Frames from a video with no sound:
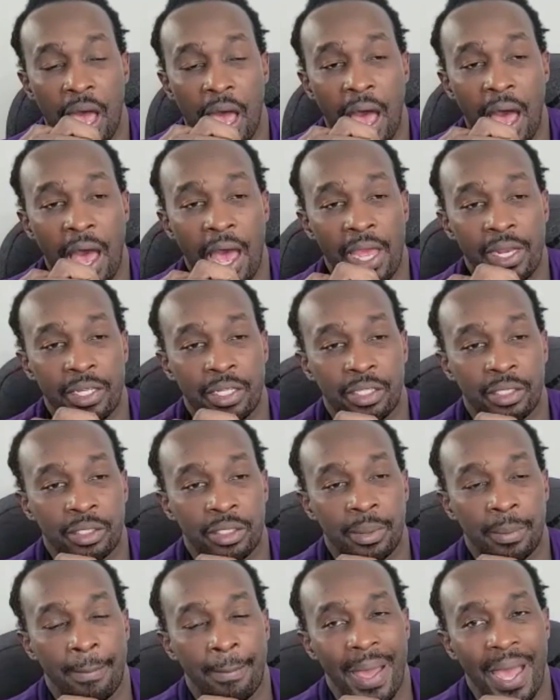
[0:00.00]
And
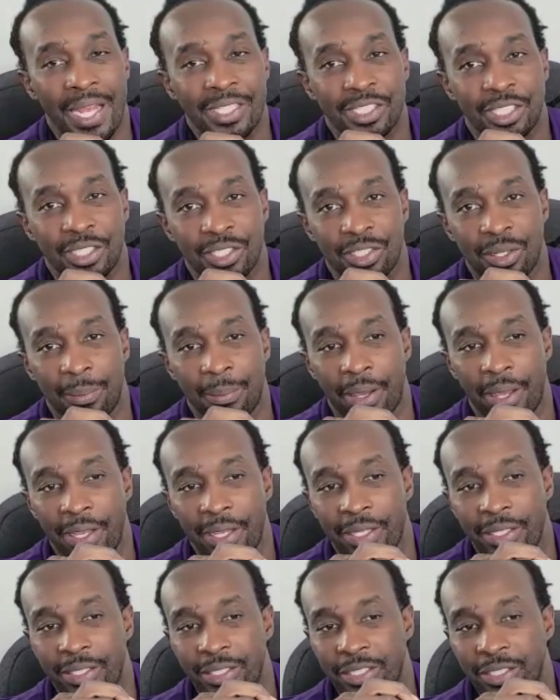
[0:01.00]
the magic number
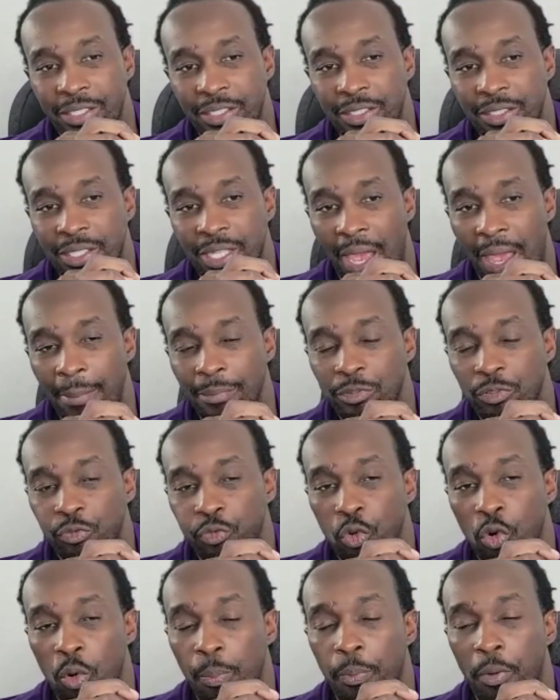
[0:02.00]
is times
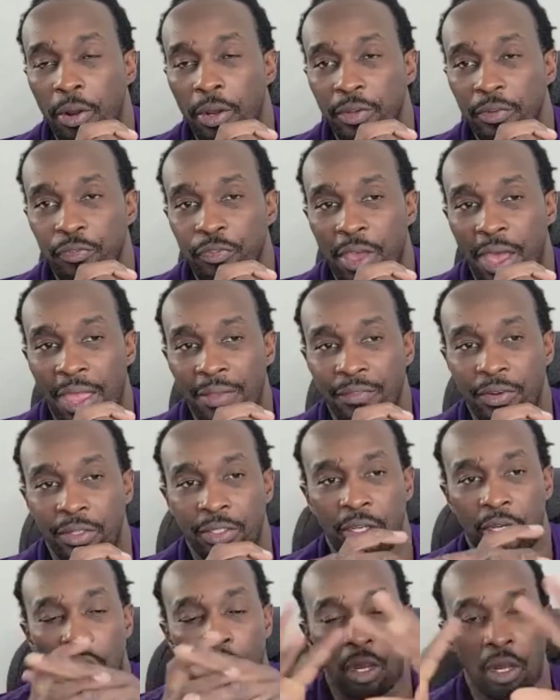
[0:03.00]
4.5.
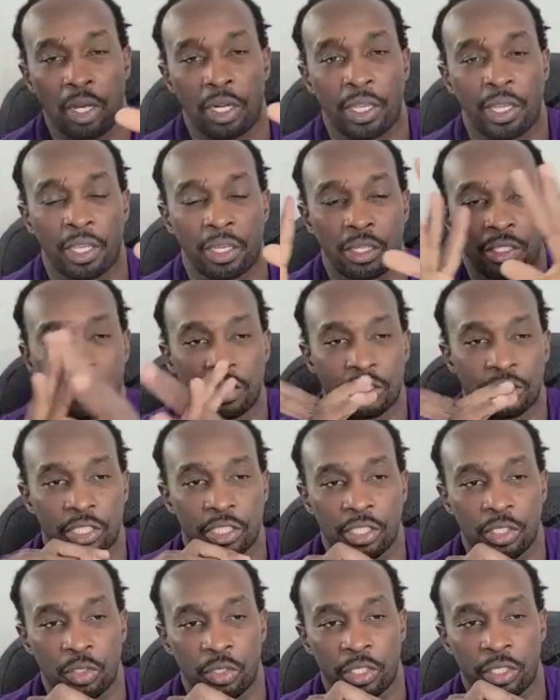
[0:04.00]
On all air
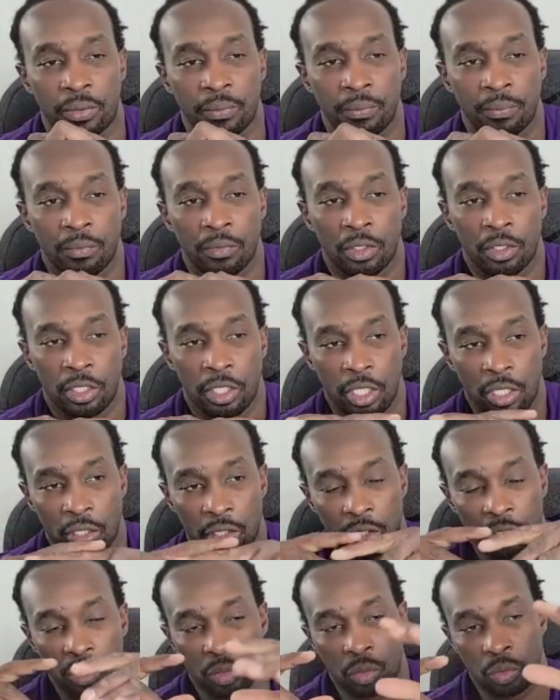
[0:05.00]
conditioned unit, you're
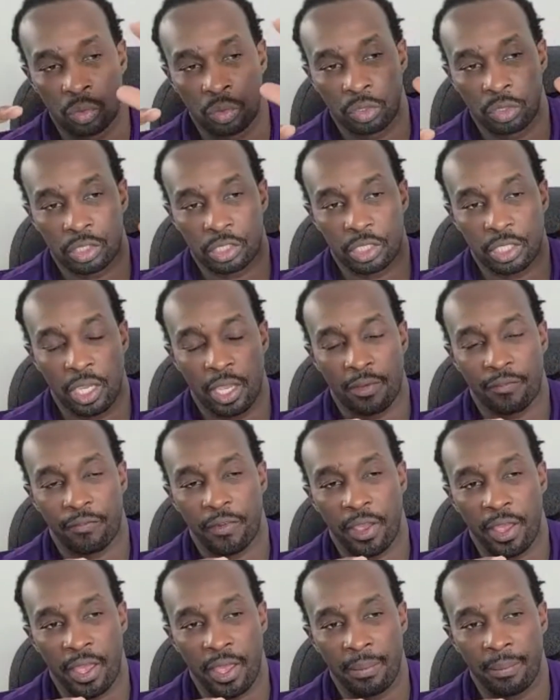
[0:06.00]
going to do
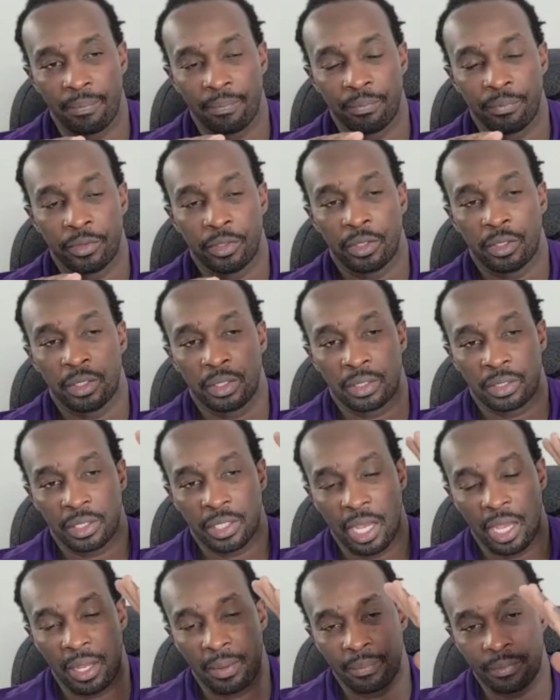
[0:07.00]
CFM
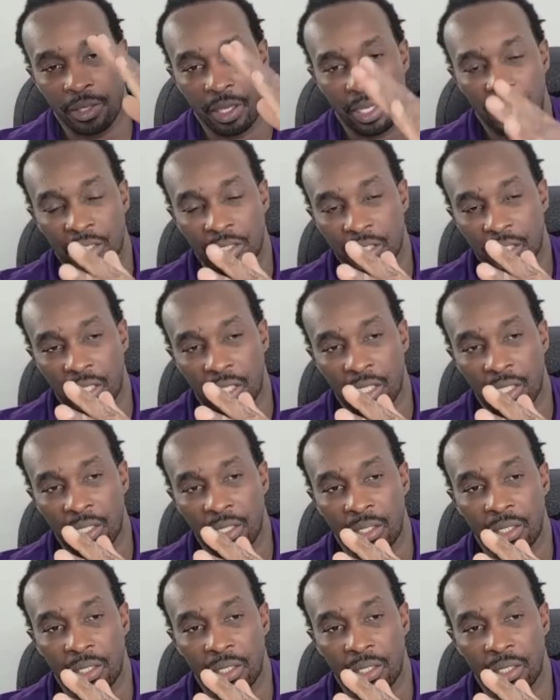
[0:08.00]
times delta